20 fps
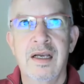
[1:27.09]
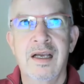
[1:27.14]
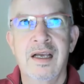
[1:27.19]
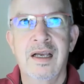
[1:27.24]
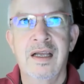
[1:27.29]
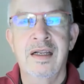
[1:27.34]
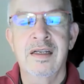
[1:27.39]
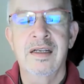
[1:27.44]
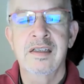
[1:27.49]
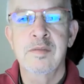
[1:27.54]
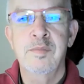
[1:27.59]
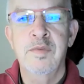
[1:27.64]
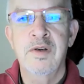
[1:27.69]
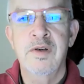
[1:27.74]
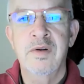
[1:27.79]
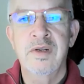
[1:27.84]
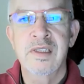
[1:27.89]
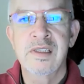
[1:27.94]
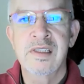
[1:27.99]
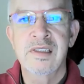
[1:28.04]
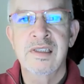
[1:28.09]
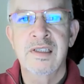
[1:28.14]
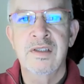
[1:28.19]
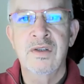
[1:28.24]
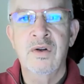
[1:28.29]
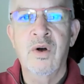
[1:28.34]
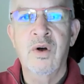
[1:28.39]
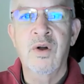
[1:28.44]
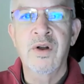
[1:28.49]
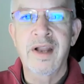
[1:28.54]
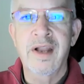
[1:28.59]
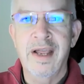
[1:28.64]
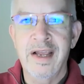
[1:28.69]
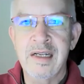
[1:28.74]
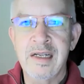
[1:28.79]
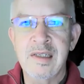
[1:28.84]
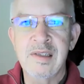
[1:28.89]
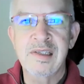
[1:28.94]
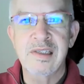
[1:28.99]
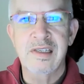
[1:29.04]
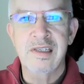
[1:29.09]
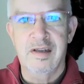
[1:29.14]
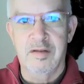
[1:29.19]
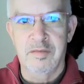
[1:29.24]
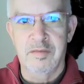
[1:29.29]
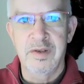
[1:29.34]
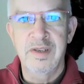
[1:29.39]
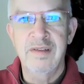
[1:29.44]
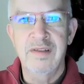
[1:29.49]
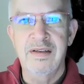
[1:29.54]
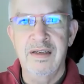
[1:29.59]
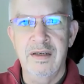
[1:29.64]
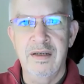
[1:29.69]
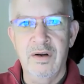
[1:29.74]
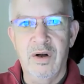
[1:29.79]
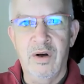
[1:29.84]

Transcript: an experience that connects everything,